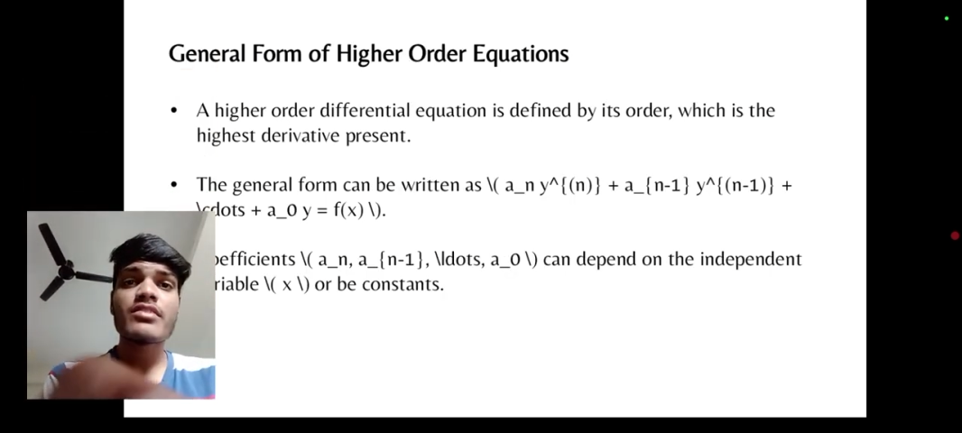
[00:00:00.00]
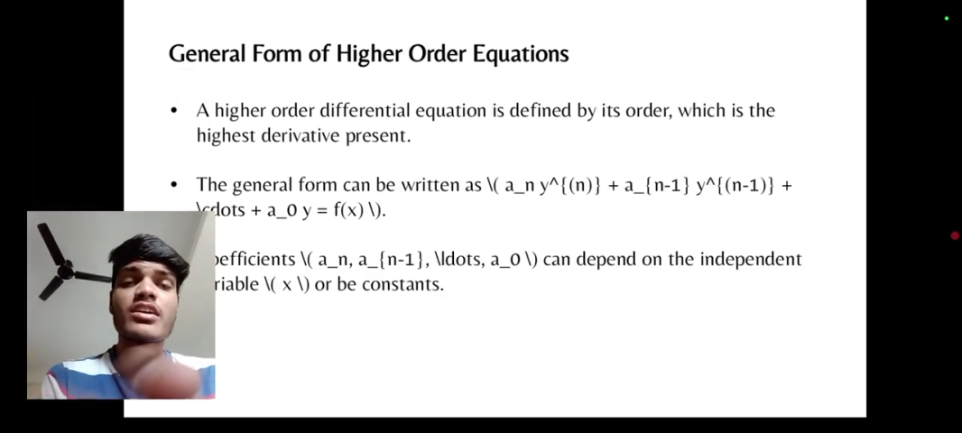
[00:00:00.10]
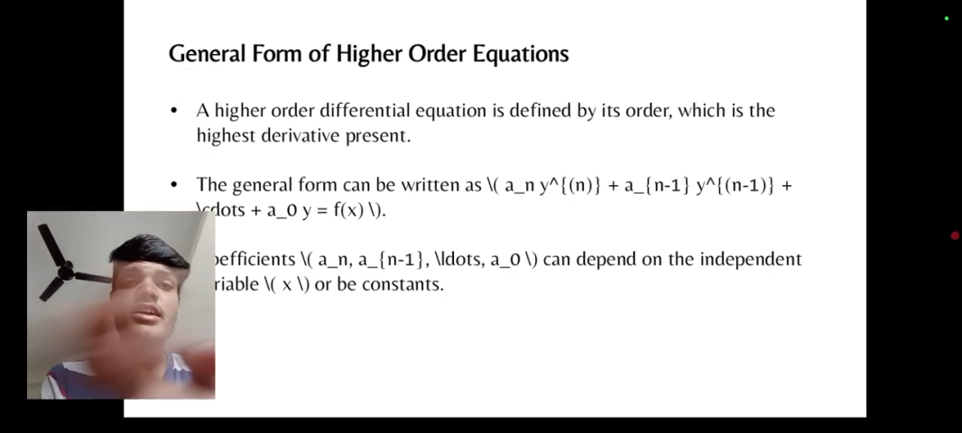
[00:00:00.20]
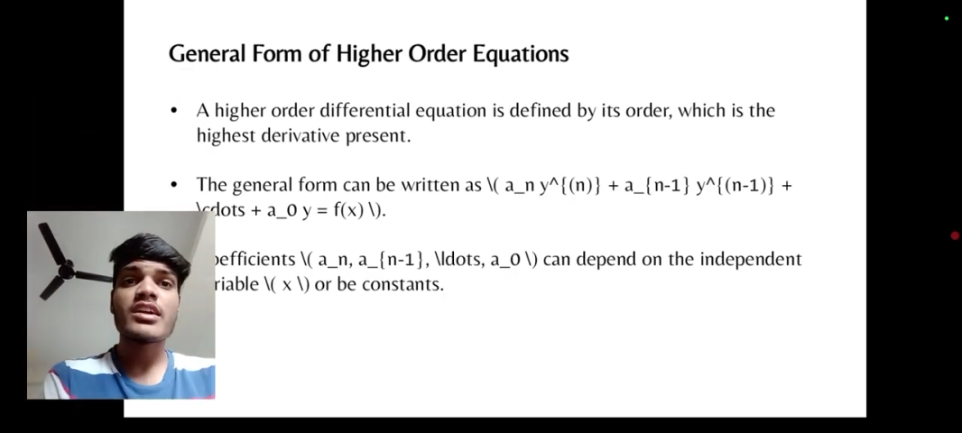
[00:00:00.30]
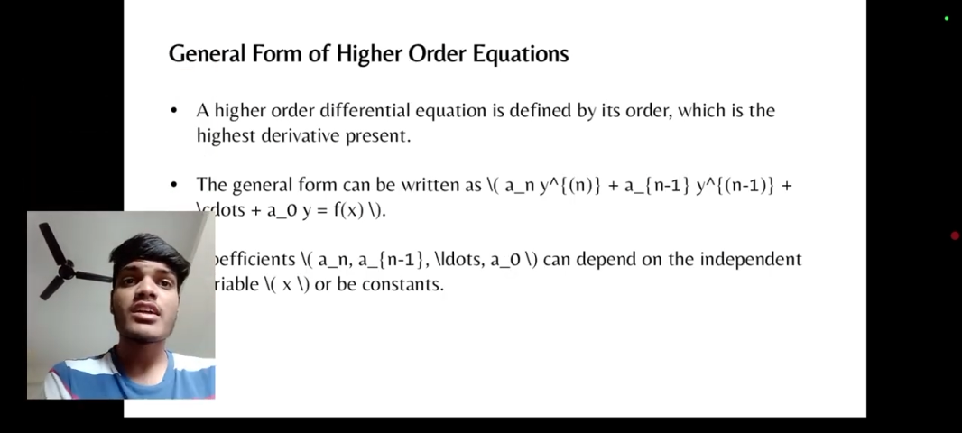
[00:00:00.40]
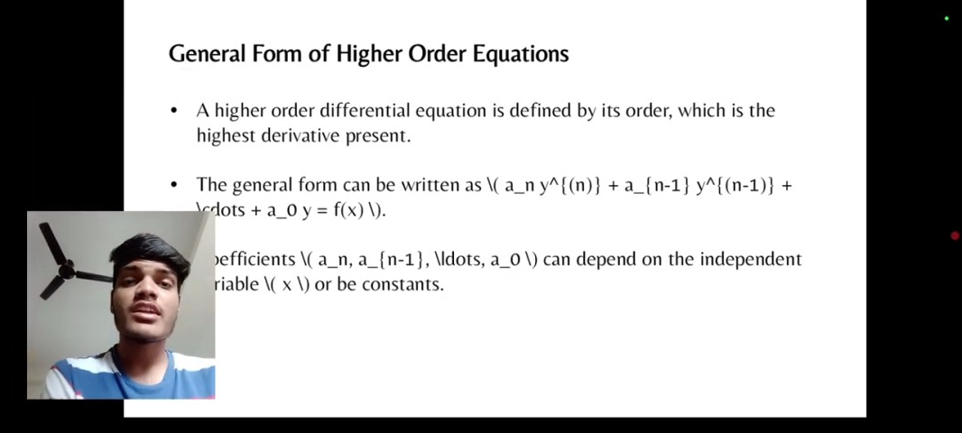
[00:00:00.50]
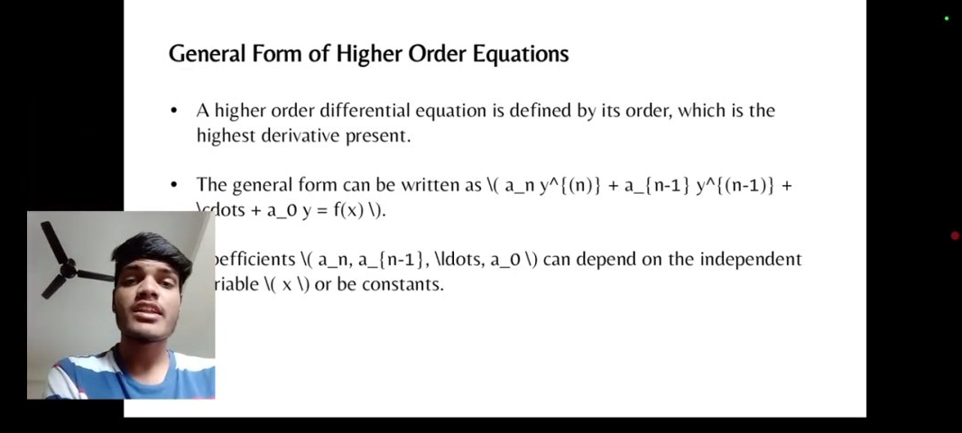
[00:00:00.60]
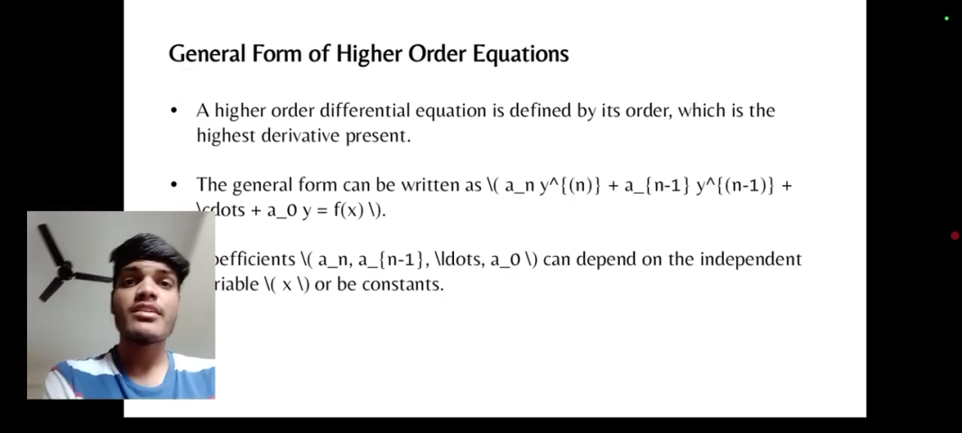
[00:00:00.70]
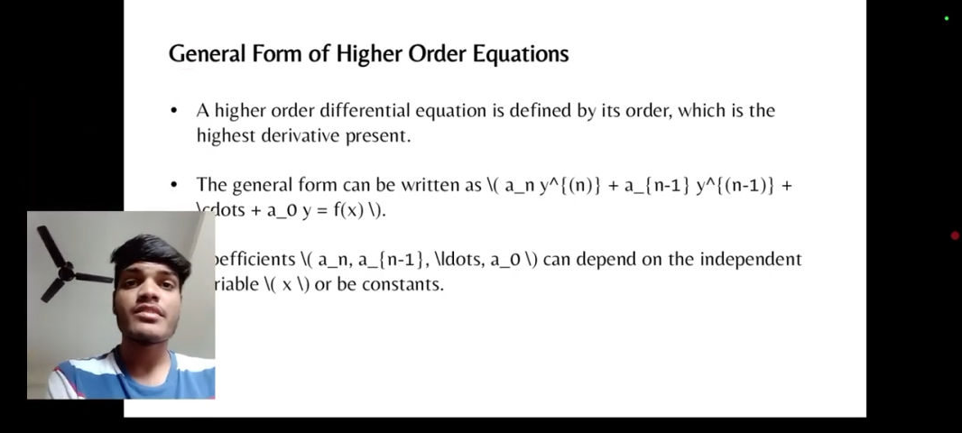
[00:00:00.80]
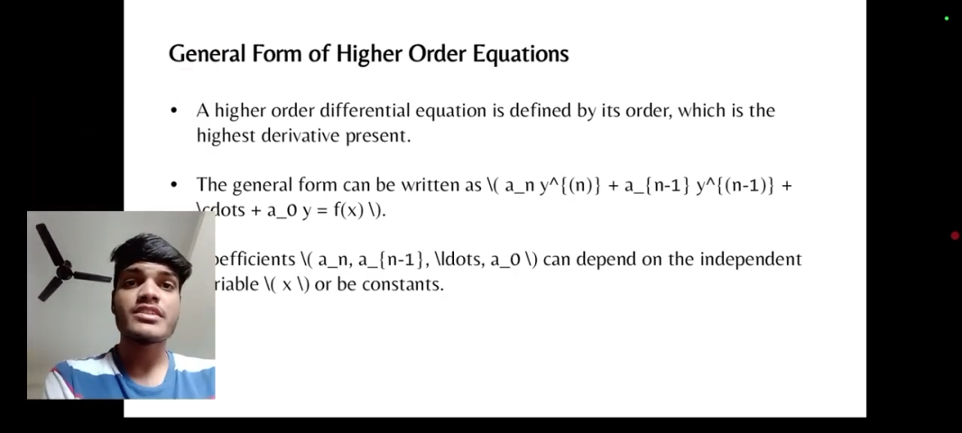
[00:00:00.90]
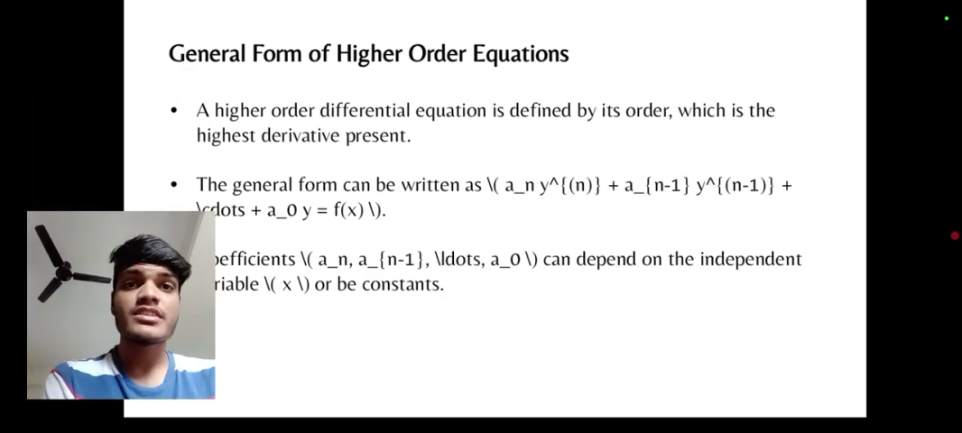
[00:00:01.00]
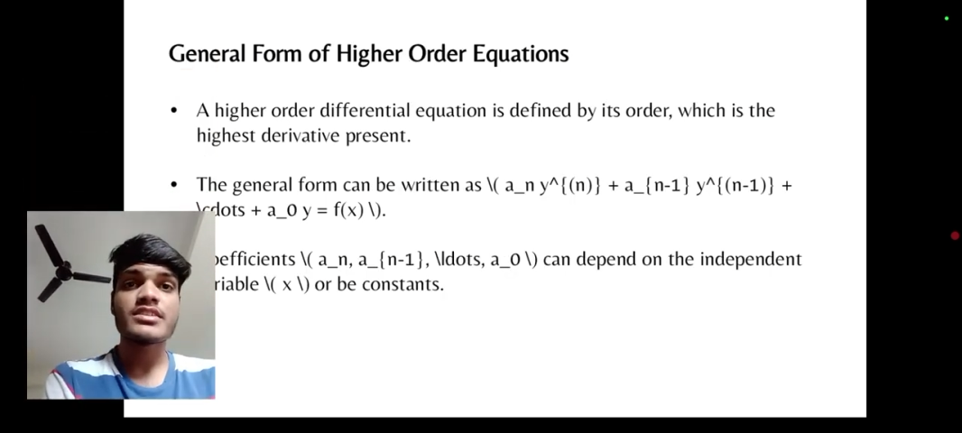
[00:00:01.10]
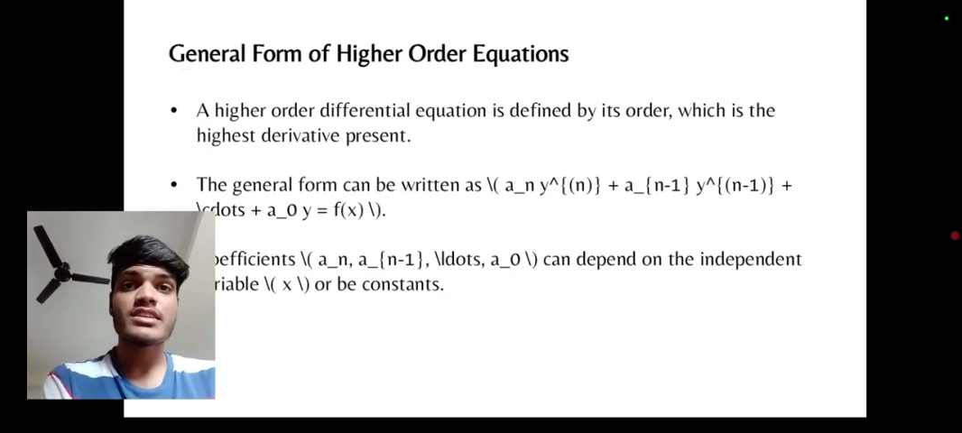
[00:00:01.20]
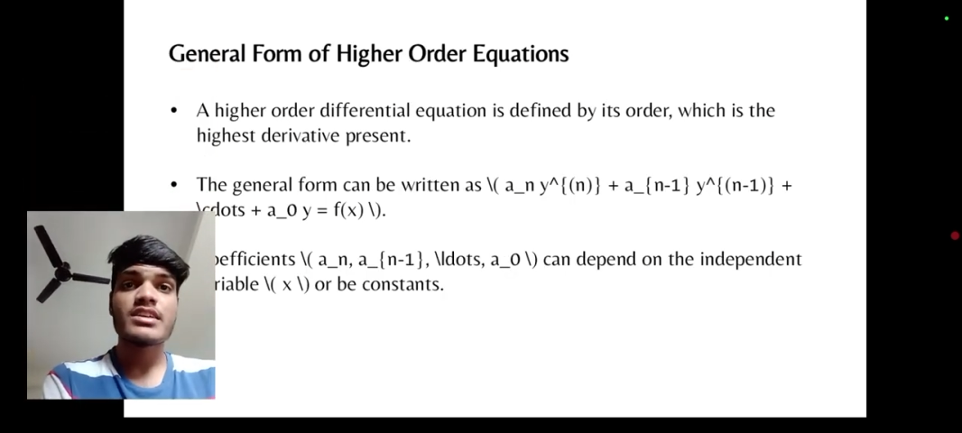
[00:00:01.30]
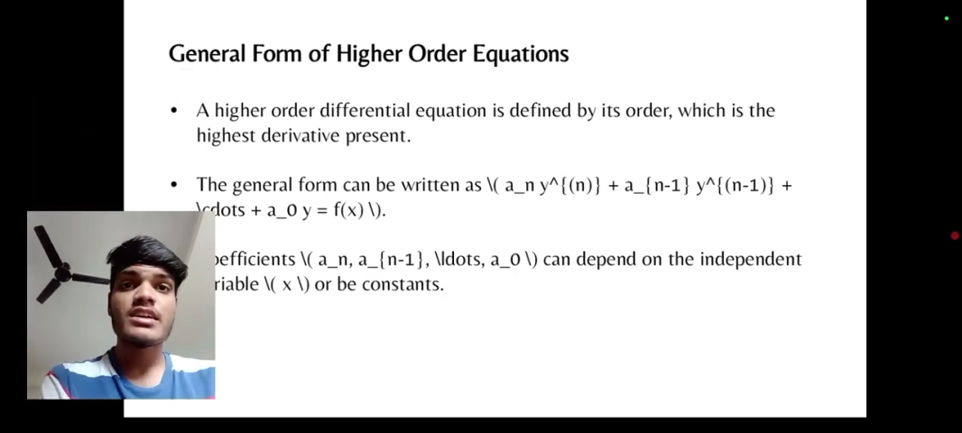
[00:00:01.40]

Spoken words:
higher order equations?